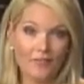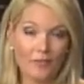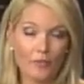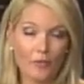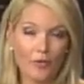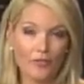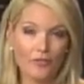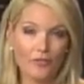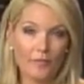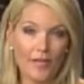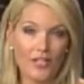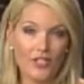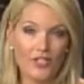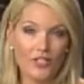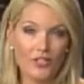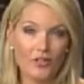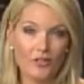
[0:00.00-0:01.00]
For more
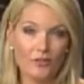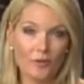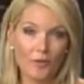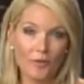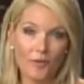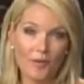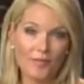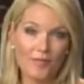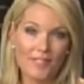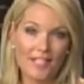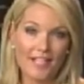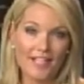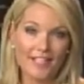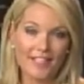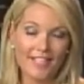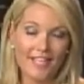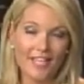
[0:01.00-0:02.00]
information, go to our
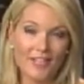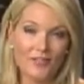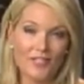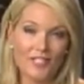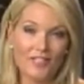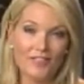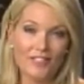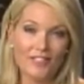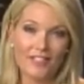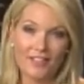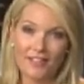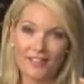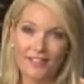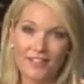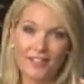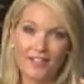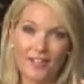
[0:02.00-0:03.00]
website at
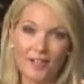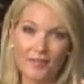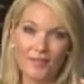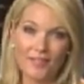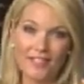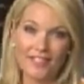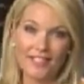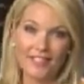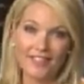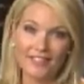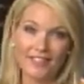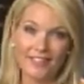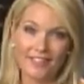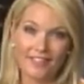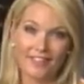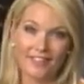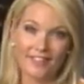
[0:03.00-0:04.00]
KUTV.com and then
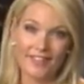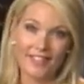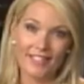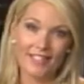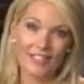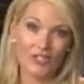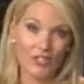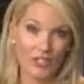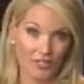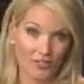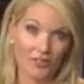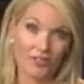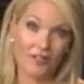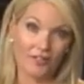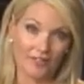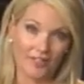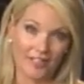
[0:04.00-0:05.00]
click on the Check
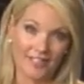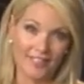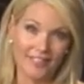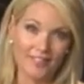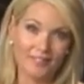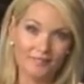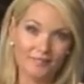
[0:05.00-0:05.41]
Your Health link.